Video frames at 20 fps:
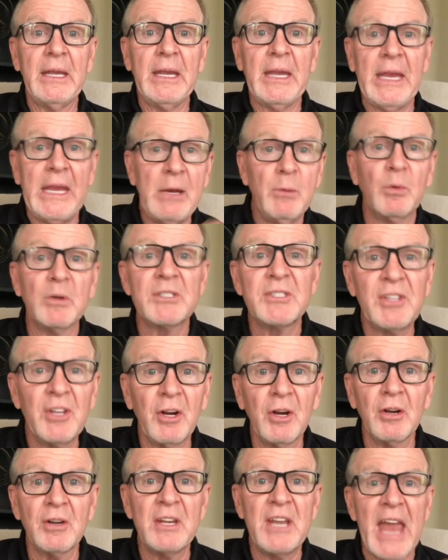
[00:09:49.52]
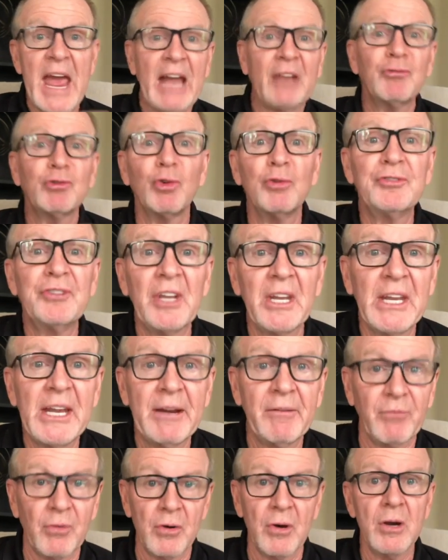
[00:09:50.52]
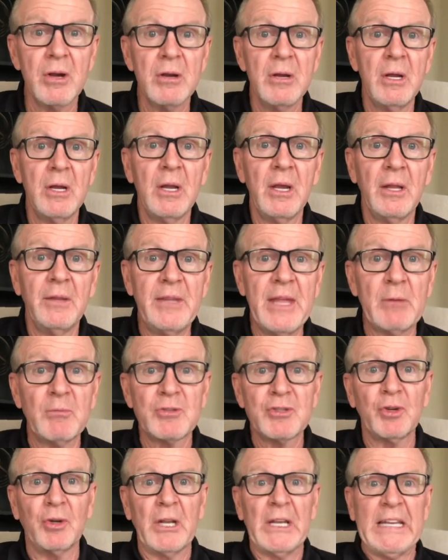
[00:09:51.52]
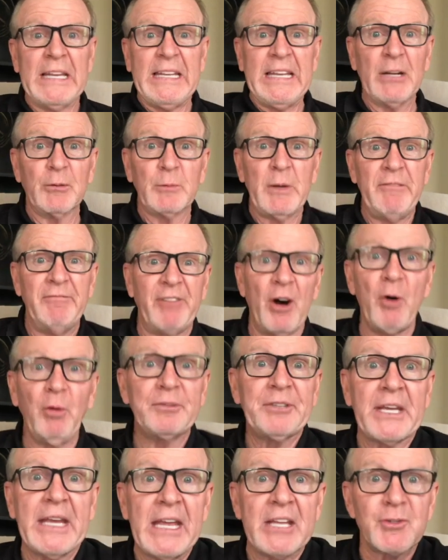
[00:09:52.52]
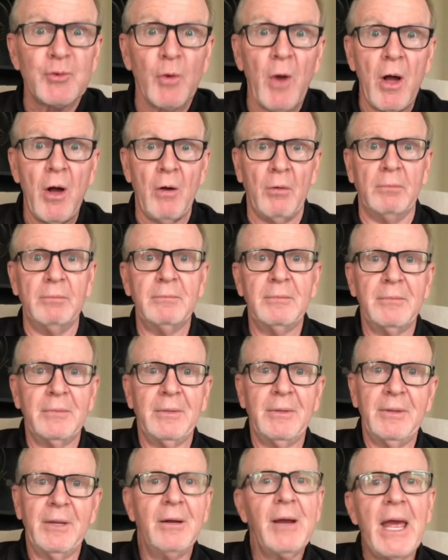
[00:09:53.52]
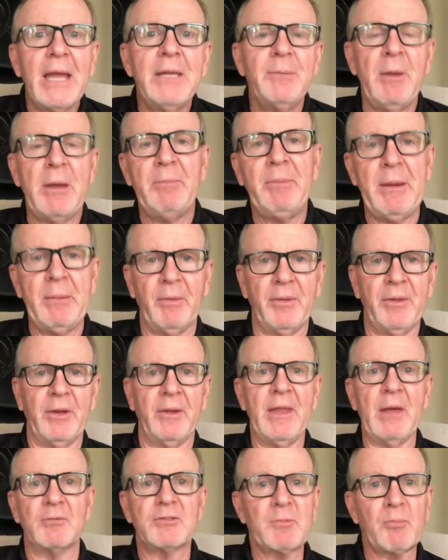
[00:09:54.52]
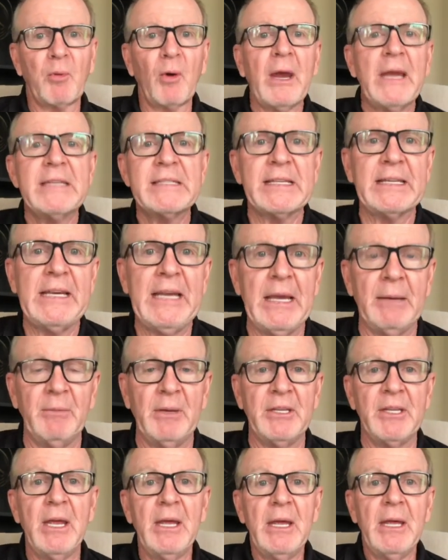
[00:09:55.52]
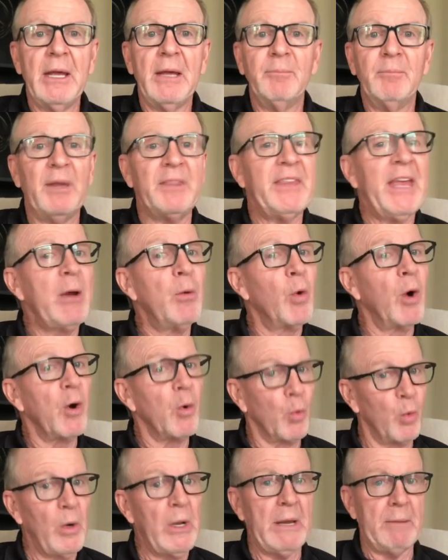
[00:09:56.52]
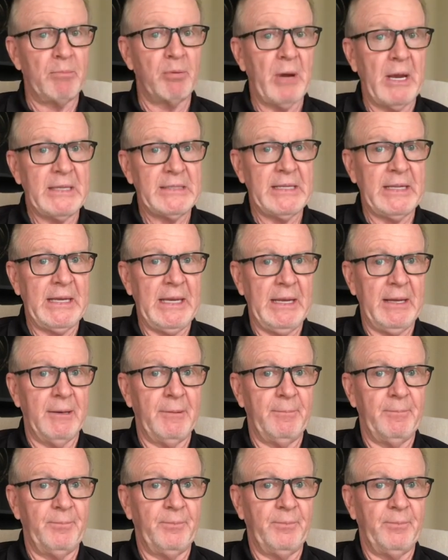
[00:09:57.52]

he was their natural deliverer that was going to lead a revolt against Rome. There had to be people there that was praising him, but they weren't really praising him.